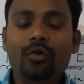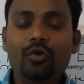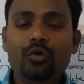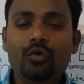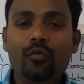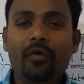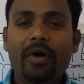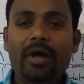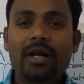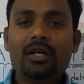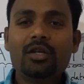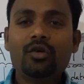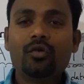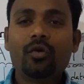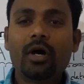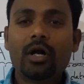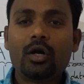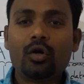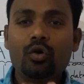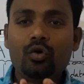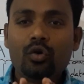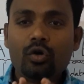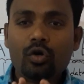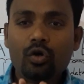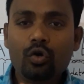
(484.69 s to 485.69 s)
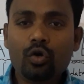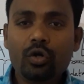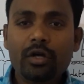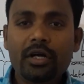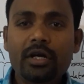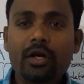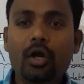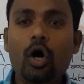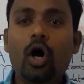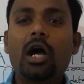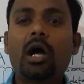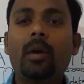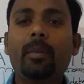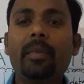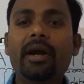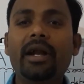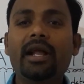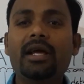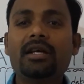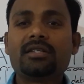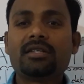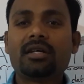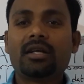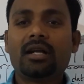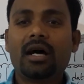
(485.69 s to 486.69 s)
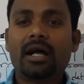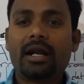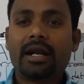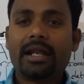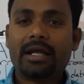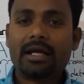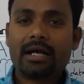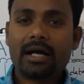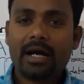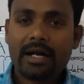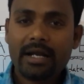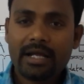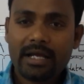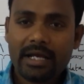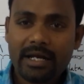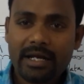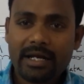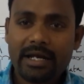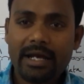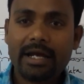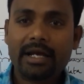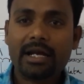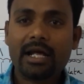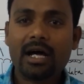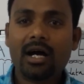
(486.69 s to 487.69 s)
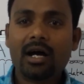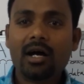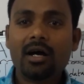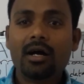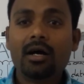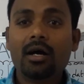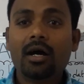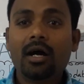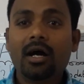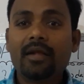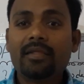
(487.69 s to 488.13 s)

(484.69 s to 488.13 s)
when you are doing documentation or recording a data,